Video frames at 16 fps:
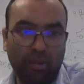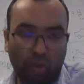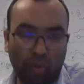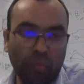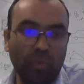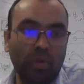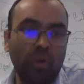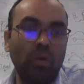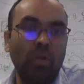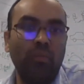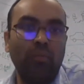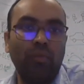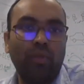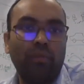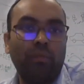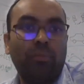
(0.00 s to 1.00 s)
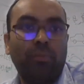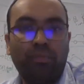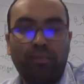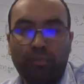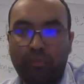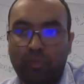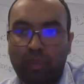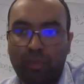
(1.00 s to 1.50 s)
overall,
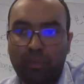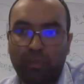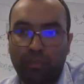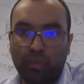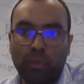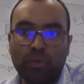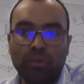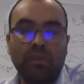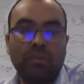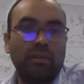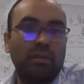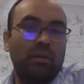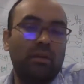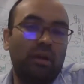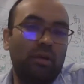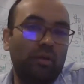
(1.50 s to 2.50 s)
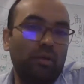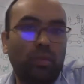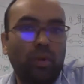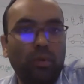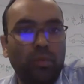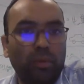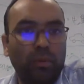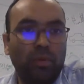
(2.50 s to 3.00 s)
we pose our
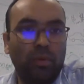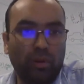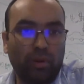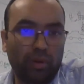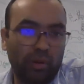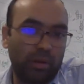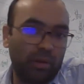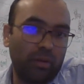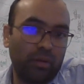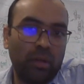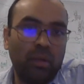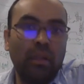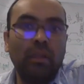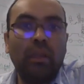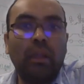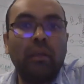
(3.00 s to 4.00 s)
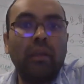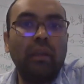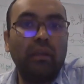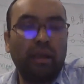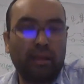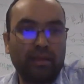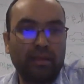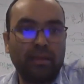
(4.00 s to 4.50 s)
problem or our learning
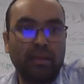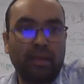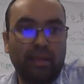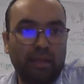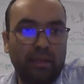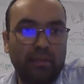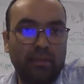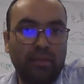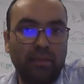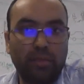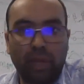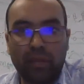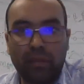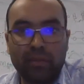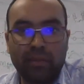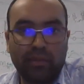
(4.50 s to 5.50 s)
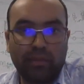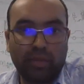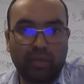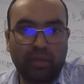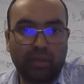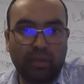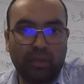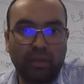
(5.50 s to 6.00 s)
task as binary
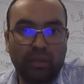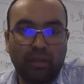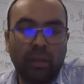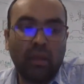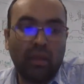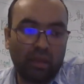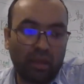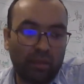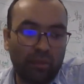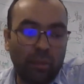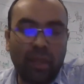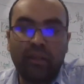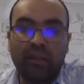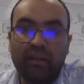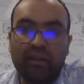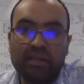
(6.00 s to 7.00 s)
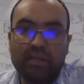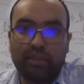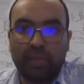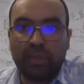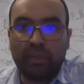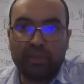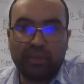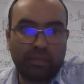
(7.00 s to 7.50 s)
semantic
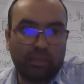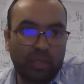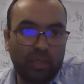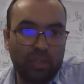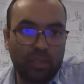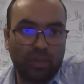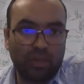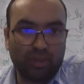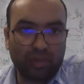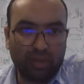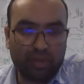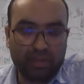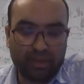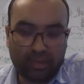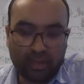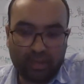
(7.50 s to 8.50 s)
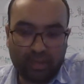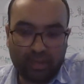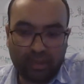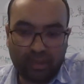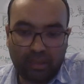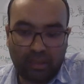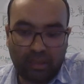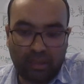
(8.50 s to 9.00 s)
segmentation of trees,
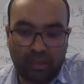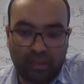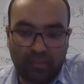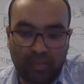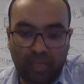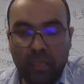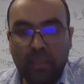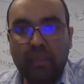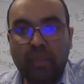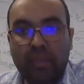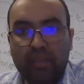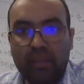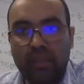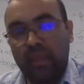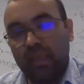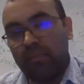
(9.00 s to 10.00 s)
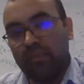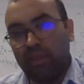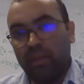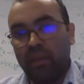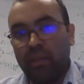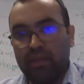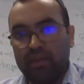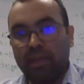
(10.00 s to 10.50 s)
meaning that
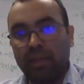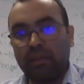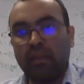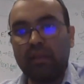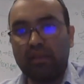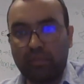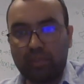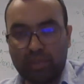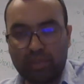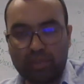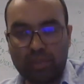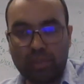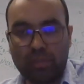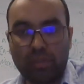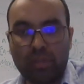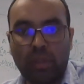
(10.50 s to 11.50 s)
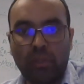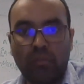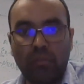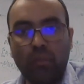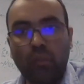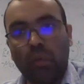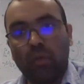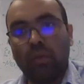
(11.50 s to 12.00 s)
given a satellite image,
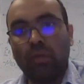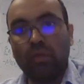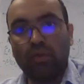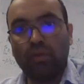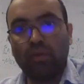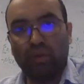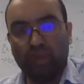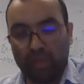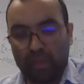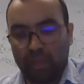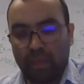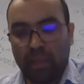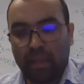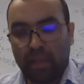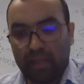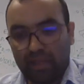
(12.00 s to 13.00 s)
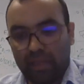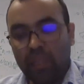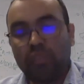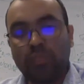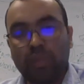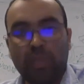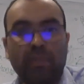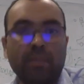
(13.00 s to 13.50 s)
we want to, at
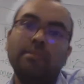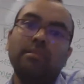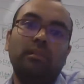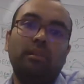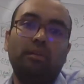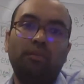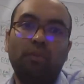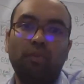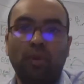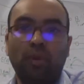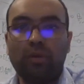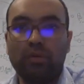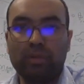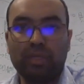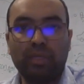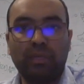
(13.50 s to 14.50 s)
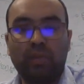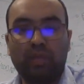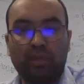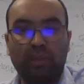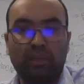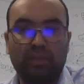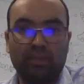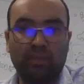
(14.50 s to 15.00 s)
each pixel, we to say
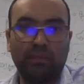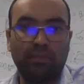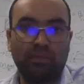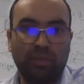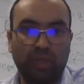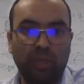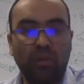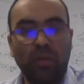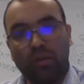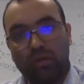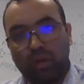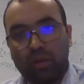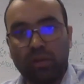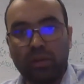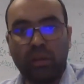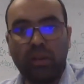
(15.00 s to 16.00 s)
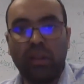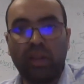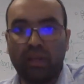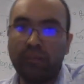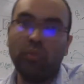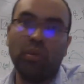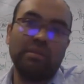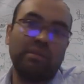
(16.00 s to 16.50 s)
whether there is a tree or not a tree
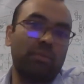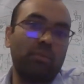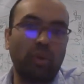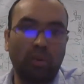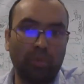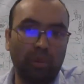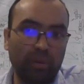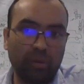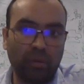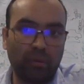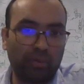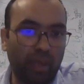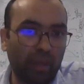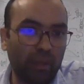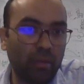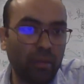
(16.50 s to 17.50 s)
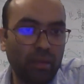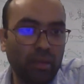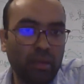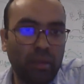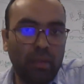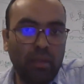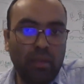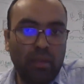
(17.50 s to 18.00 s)
and what's the probability of that.
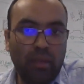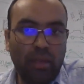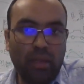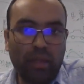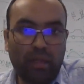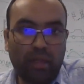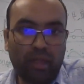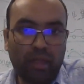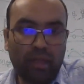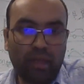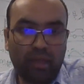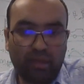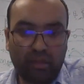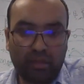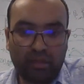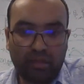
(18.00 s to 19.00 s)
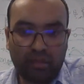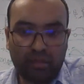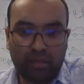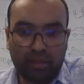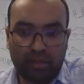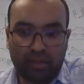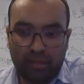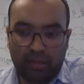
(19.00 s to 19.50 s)
And
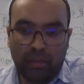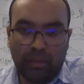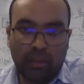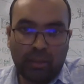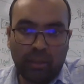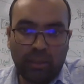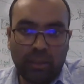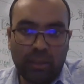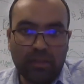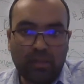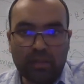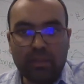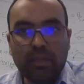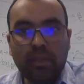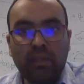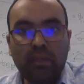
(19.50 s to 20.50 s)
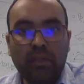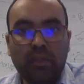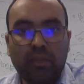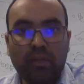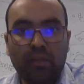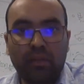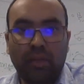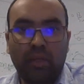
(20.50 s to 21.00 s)
as you can see
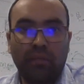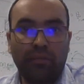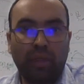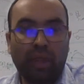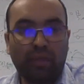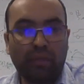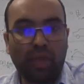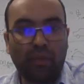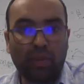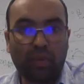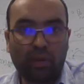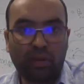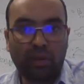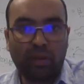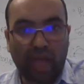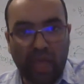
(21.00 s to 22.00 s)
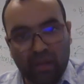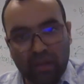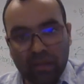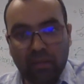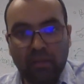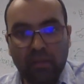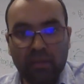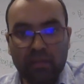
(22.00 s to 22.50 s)
here, we have hyper-arid
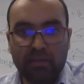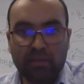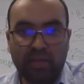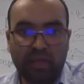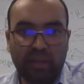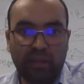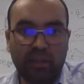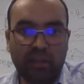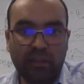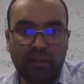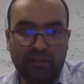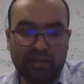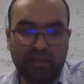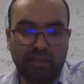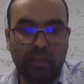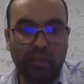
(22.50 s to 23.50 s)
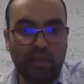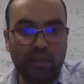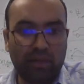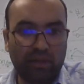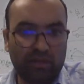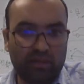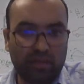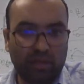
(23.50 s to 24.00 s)
areas, arid areas,
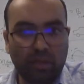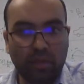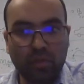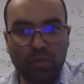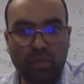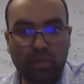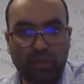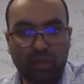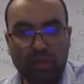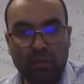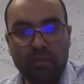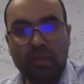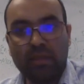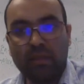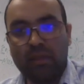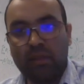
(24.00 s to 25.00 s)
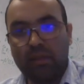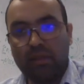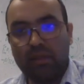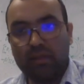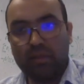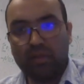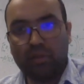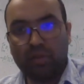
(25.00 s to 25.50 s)
semi-arid, and sub-humid areas.
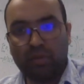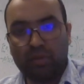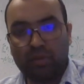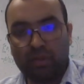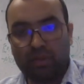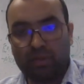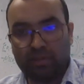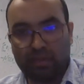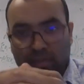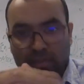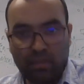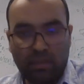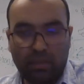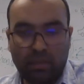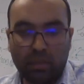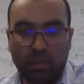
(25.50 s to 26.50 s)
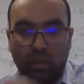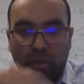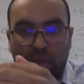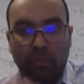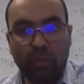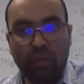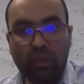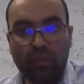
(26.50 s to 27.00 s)
So there's
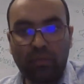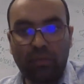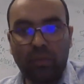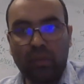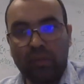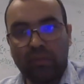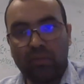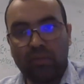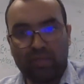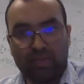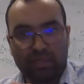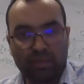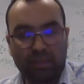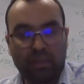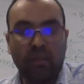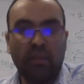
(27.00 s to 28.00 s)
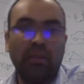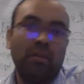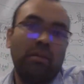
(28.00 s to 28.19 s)
quite a bit of difference in